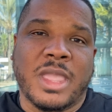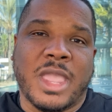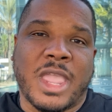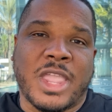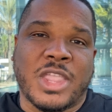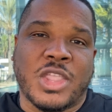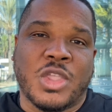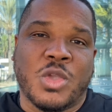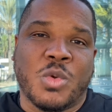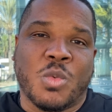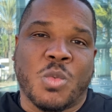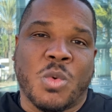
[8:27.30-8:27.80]

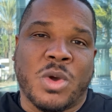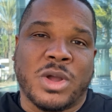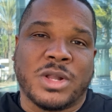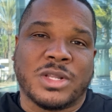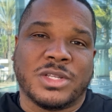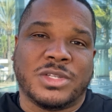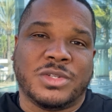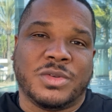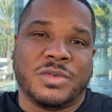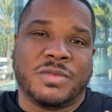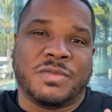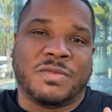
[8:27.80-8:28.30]
and you
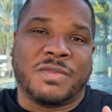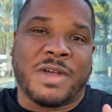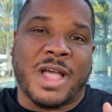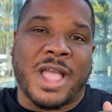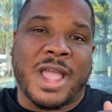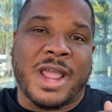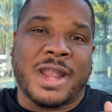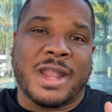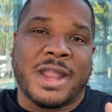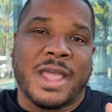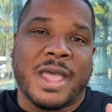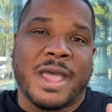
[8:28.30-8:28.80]
want to
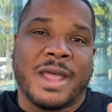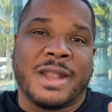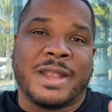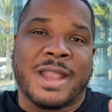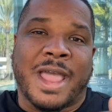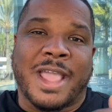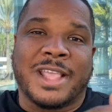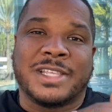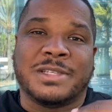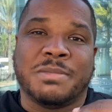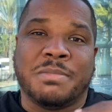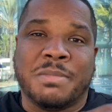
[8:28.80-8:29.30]
find a
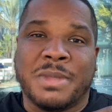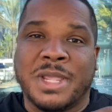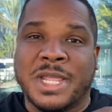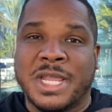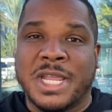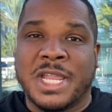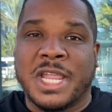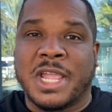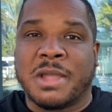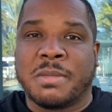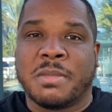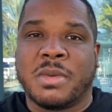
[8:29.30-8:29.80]
nice
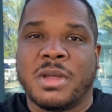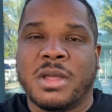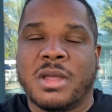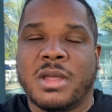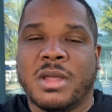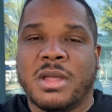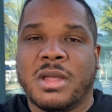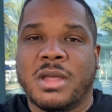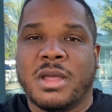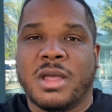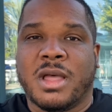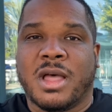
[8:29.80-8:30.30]
medium
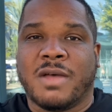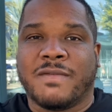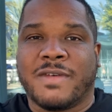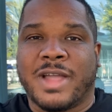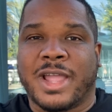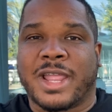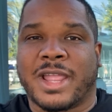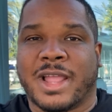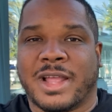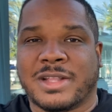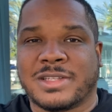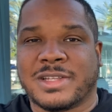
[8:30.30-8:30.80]
of
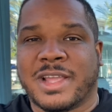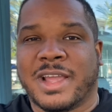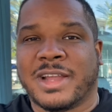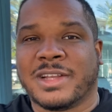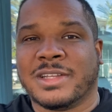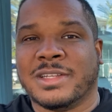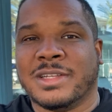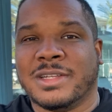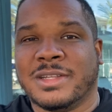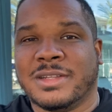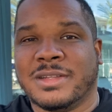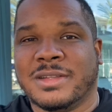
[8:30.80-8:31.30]
eye
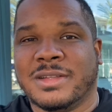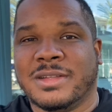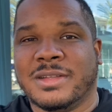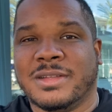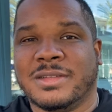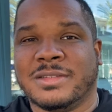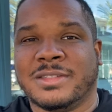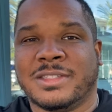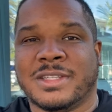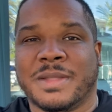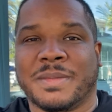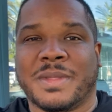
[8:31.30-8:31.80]
contact,
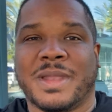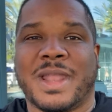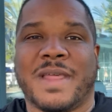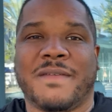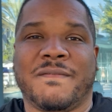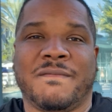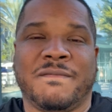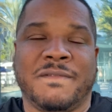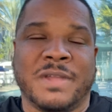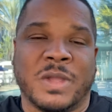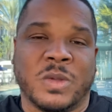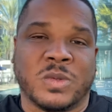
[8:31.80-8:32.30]
something that
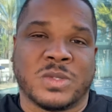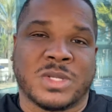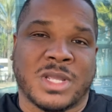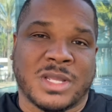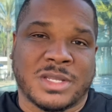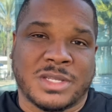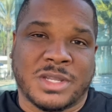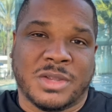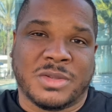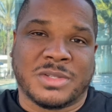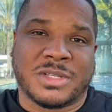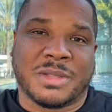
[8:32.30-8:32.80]
feels
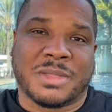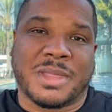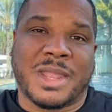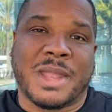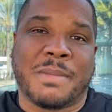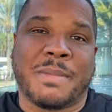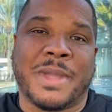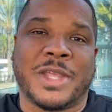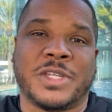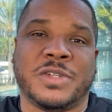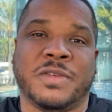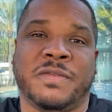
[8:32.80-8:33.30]
good to you, something
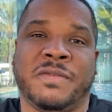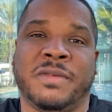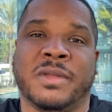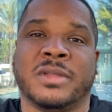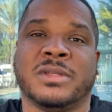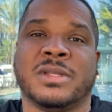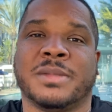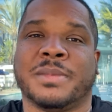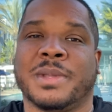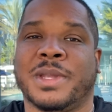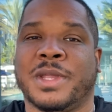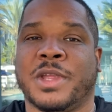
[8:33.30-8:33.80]
that makes you feel
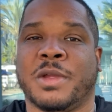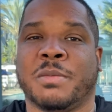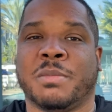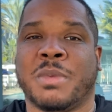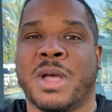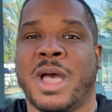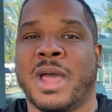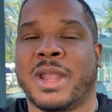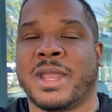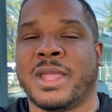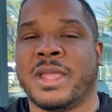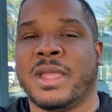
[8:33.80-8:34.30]
something in your
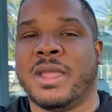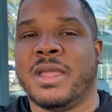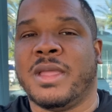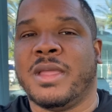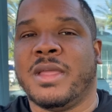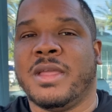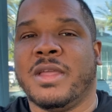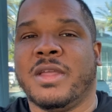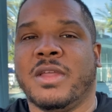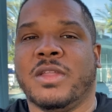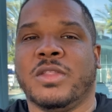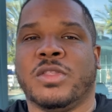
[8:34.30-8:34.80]
body.
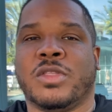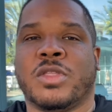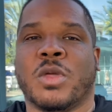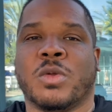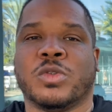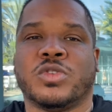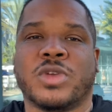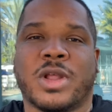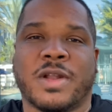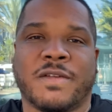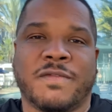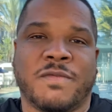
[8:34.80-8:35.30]

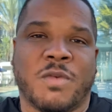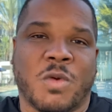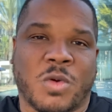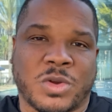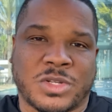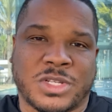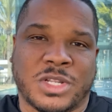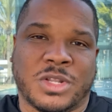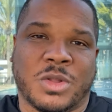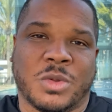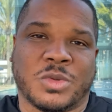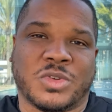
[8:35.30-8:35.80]
Don't try to
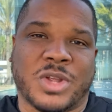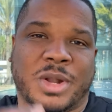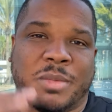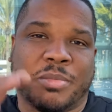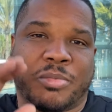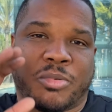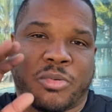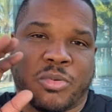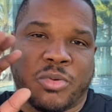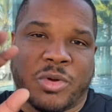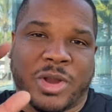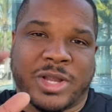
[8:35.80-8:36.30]
force it. Don't try to
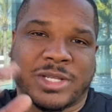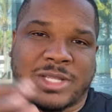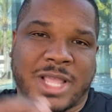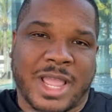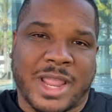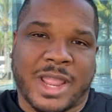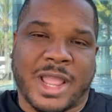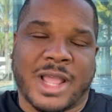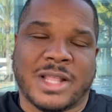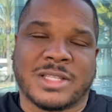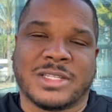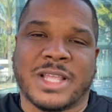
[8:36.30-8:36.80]
press
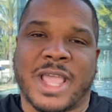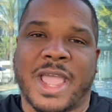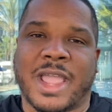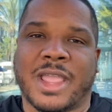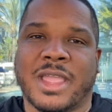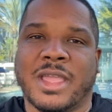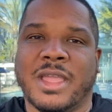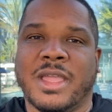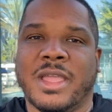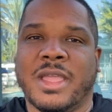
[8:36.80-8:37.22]
eye contact.